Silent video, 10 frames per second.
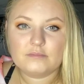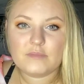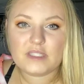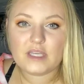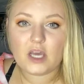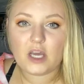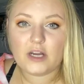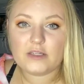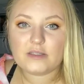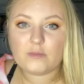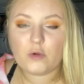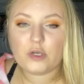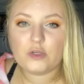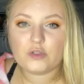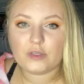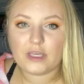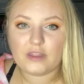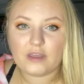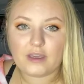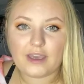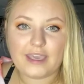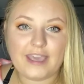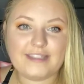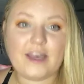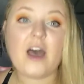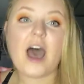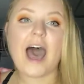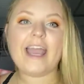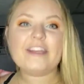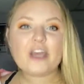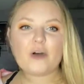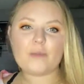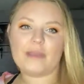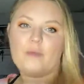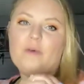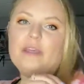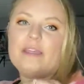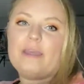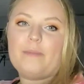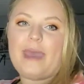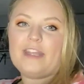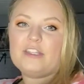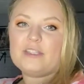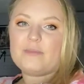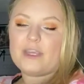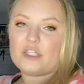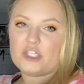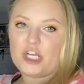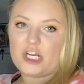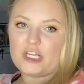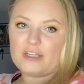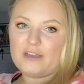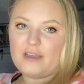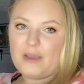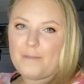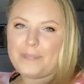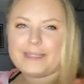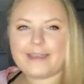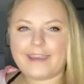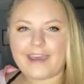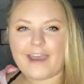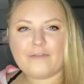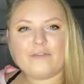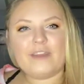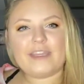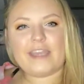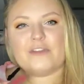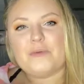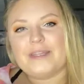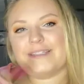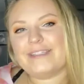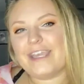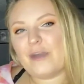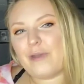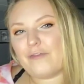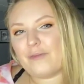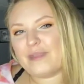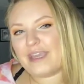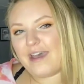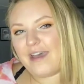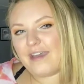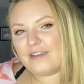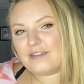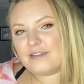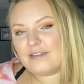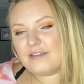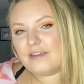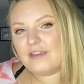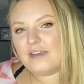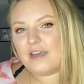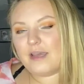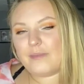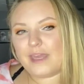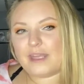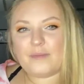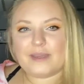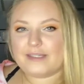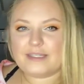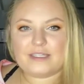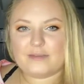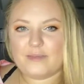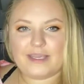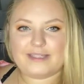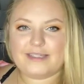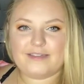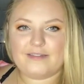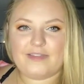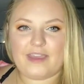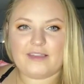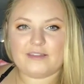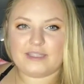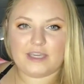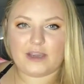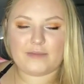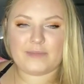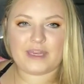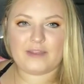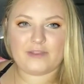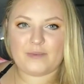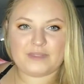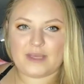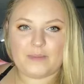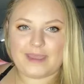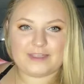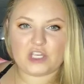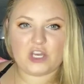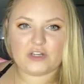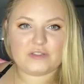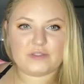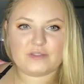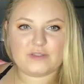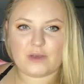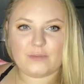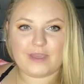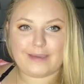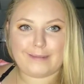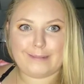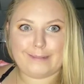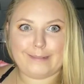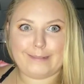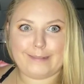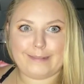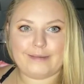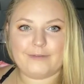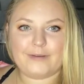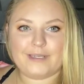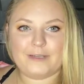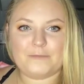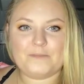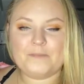I see hearts. More neutral, I think. I can't tell. I know, I'm like, well, it like matches my shirt, but like I feel like I don't want it to take away from the eyes. I'm getting mixed things here. I'm getting thumbs up and hearts. So I'm like, what do I do?